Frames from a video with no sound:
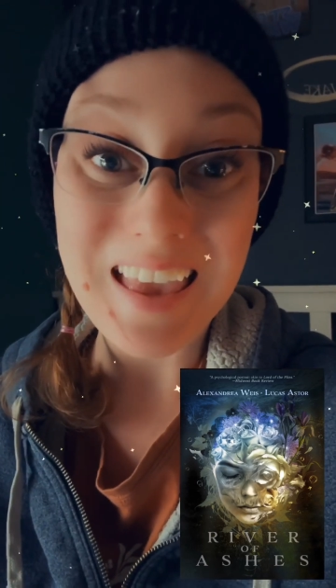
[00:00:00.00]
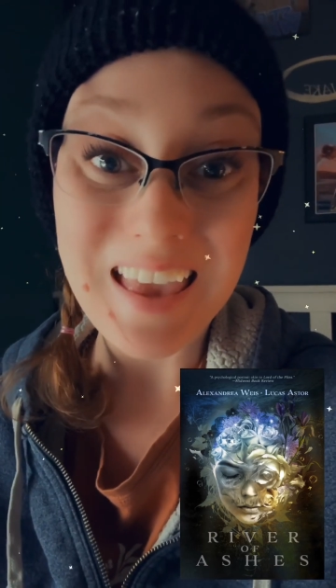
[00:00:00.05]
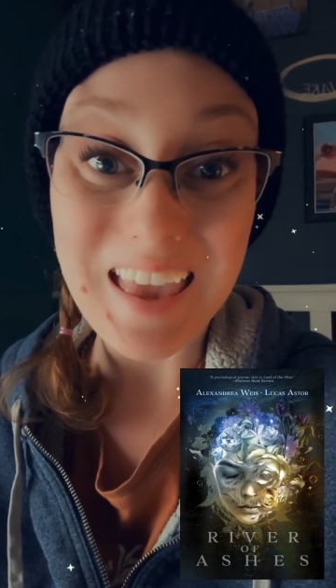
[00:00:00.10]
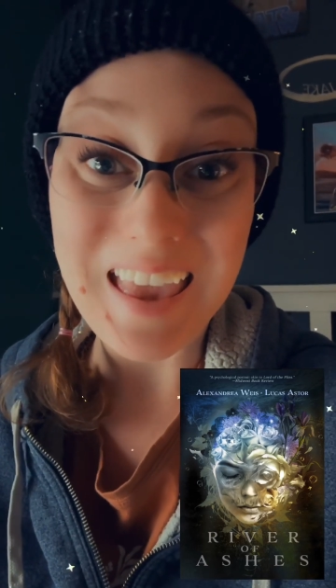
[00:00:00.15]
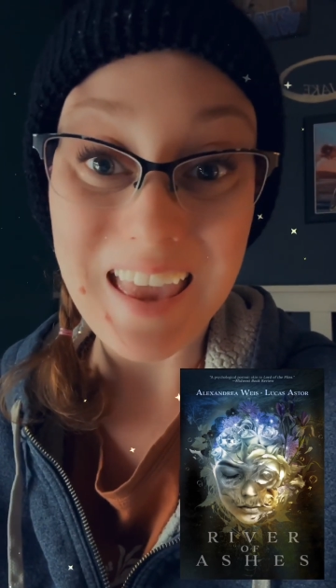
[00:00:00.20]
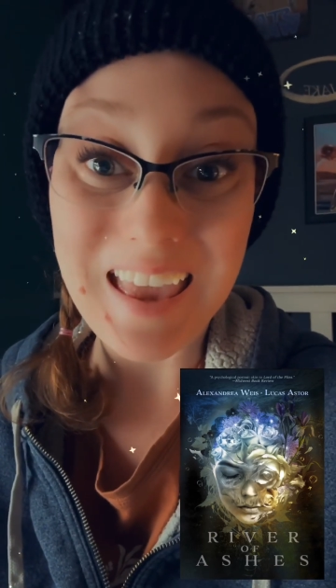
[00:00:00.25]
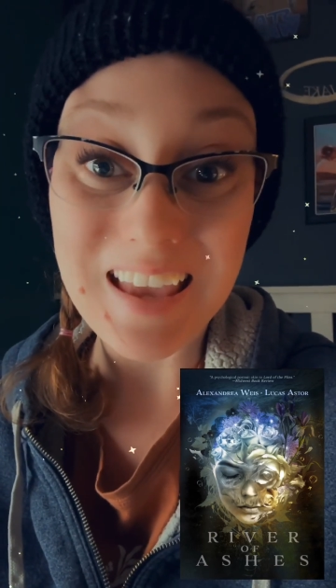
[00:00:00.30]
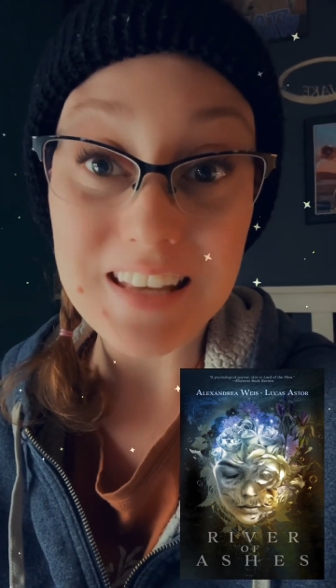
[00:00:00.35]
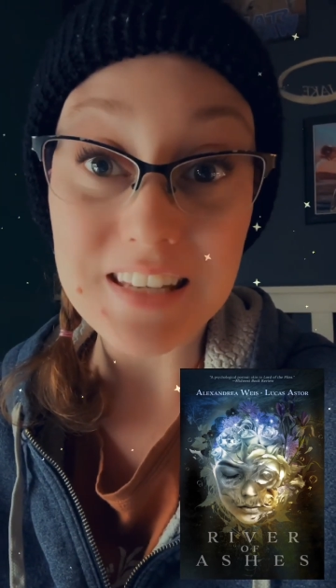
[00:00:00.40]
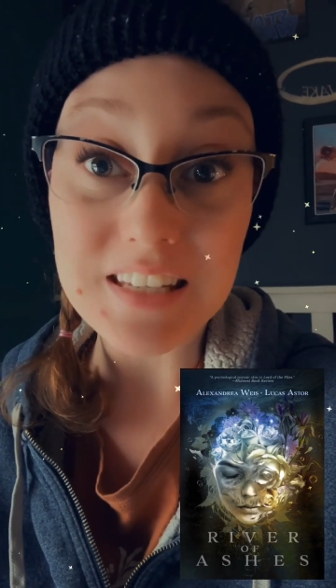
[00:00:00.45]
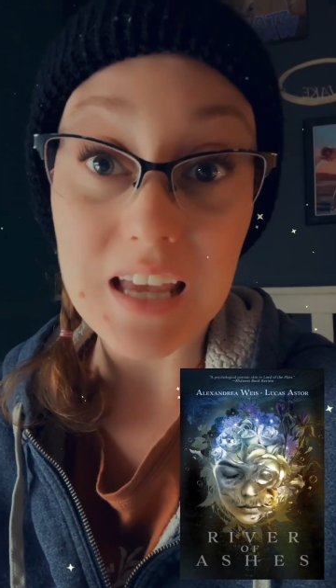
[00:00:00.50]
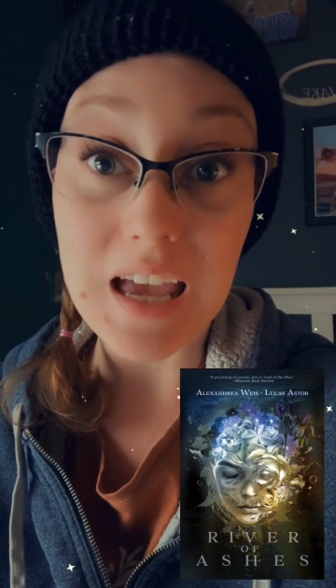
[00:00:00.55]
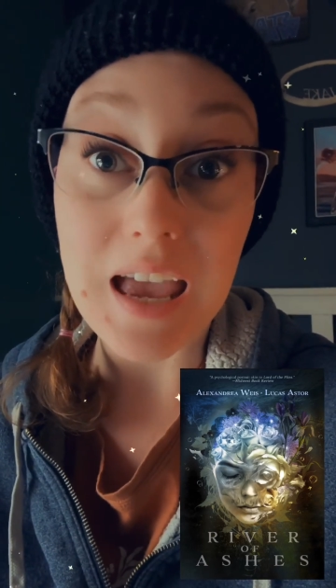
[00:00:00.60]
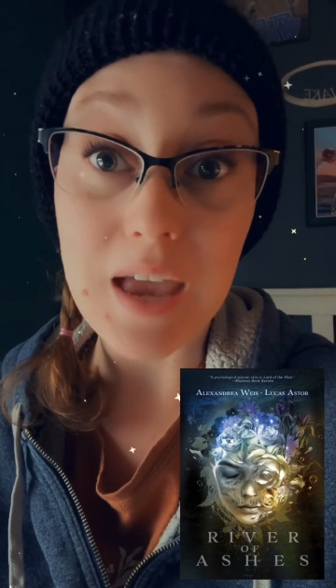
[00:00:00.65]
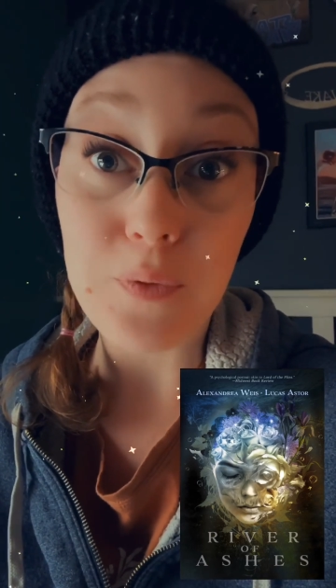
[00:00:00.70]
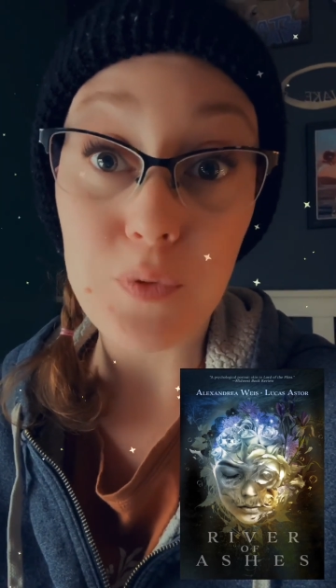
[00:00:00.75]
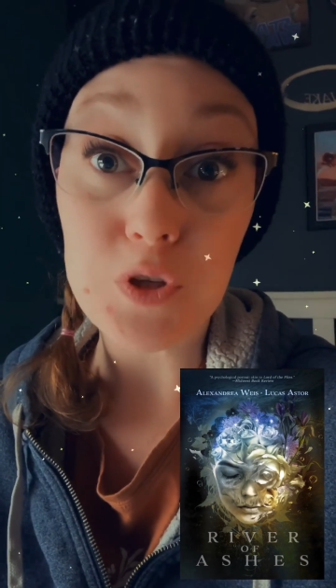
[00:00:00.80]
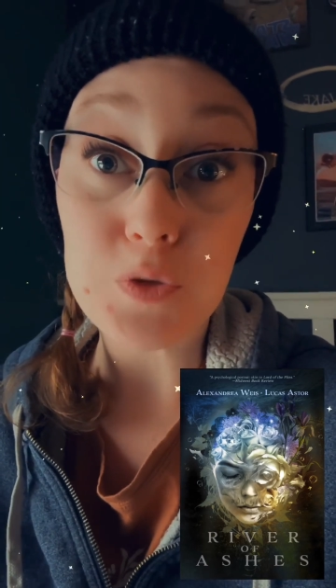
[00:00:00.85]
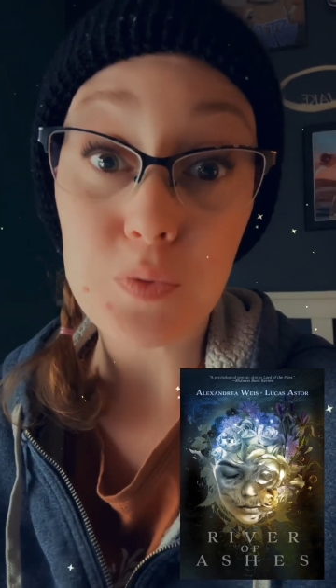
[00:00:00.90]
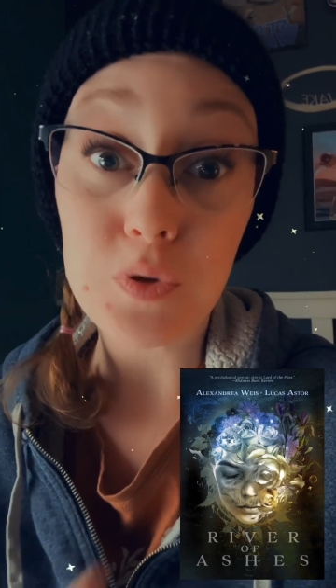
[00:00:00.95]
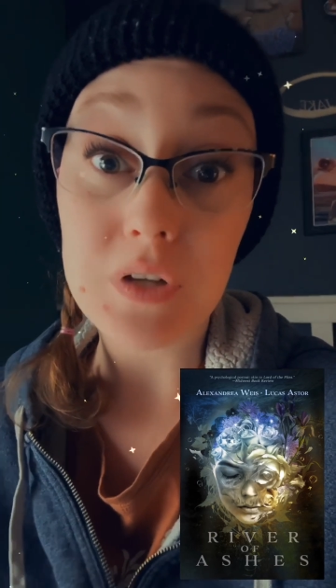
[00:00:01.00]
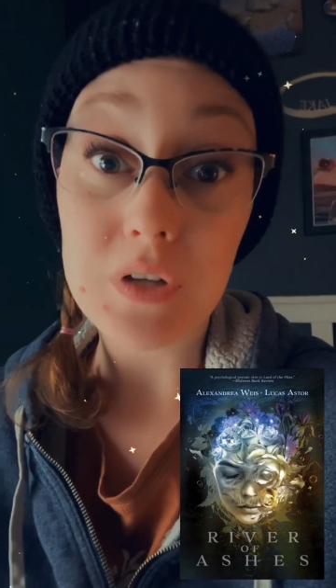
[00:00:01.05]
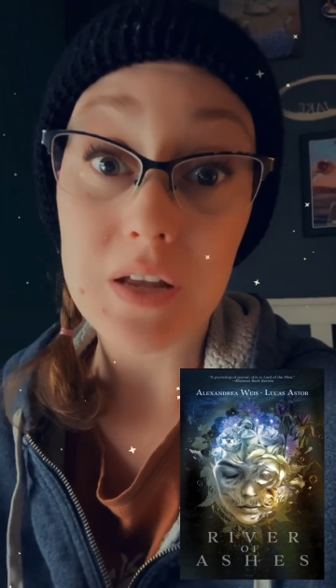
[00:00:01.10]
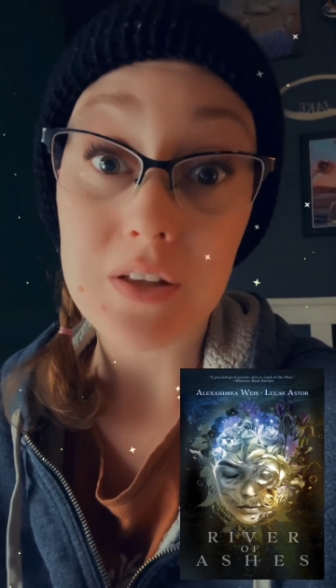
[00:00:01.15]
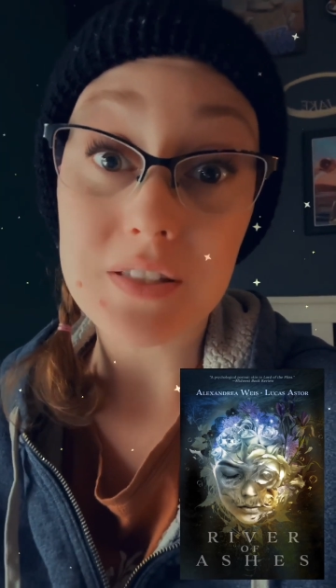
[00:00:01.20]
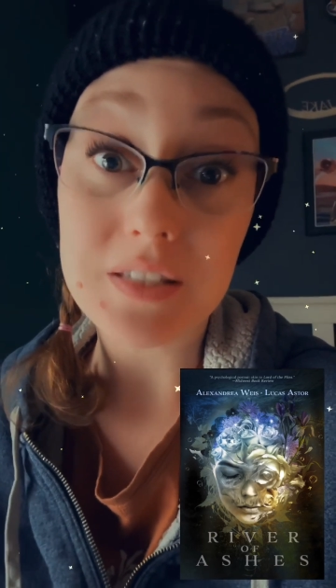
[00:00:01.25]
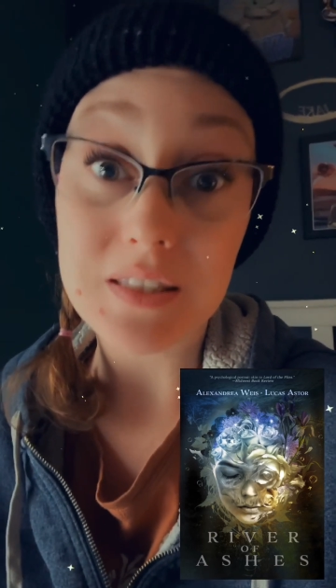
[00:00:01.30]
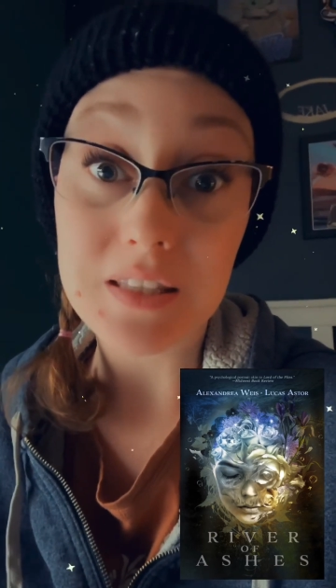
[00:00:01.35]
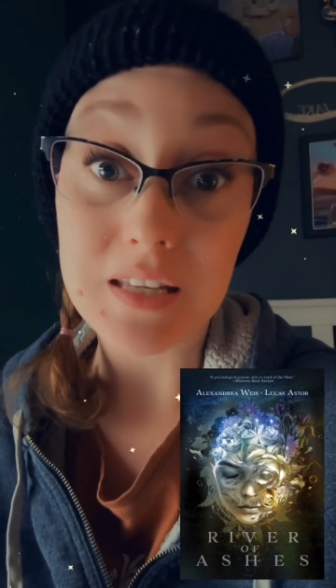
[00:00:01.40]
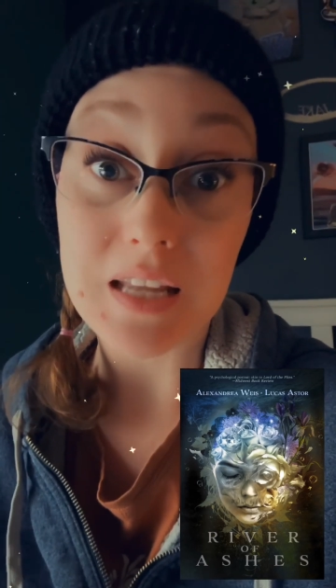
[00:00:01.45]
And I was
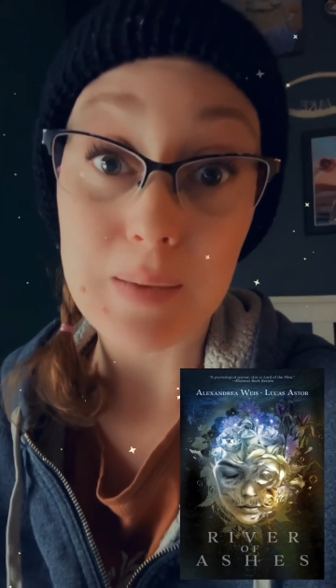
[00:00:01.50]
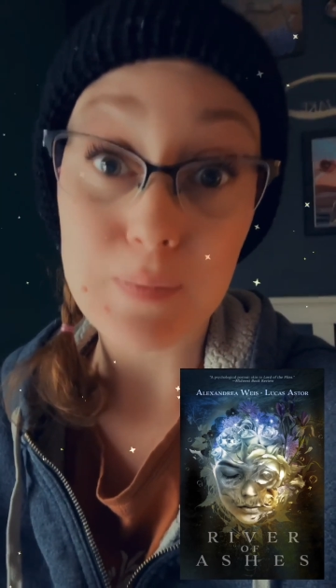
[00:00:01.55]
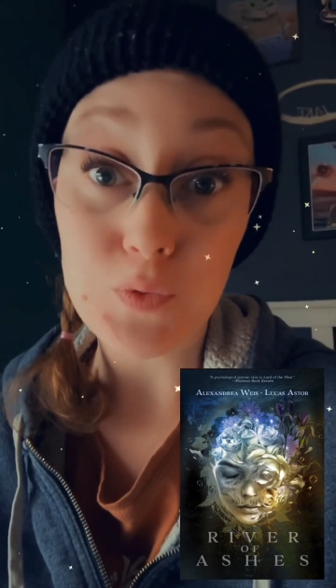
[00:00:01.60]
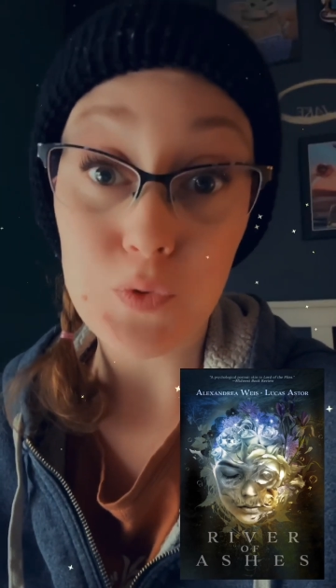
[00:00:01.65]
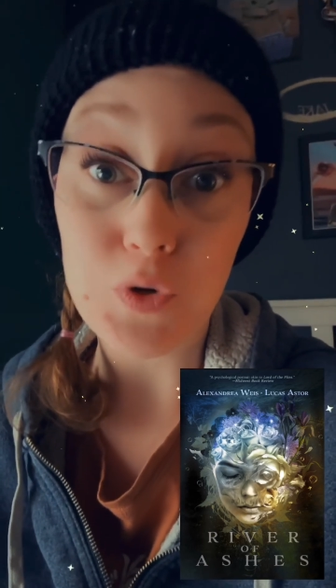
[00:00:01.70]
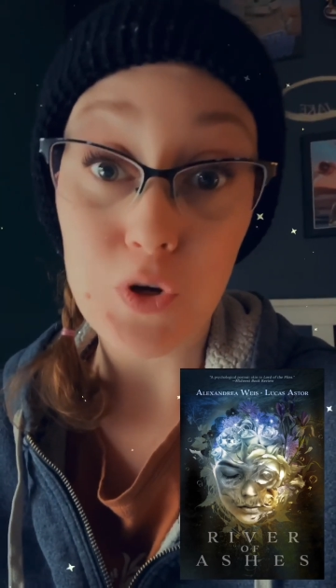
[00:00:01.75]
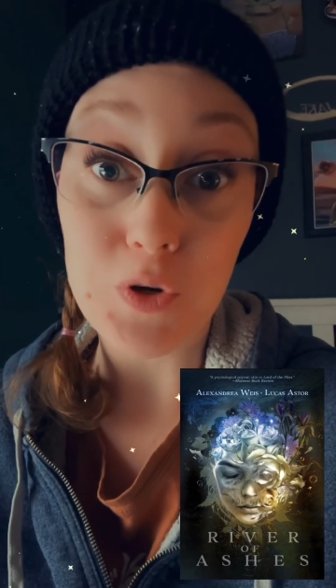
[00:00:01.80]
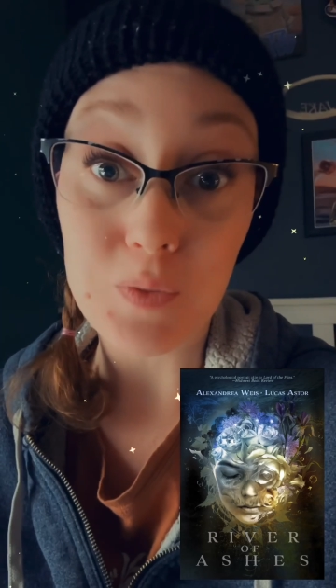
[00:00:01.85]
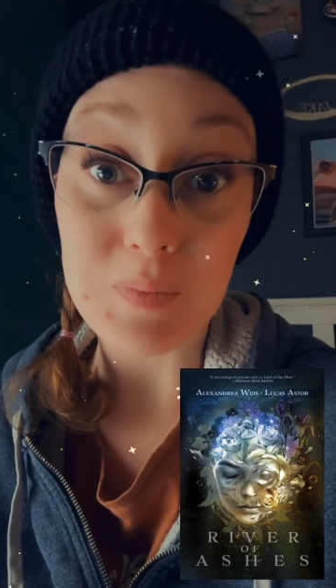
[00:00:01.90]
pronouncing the names wrong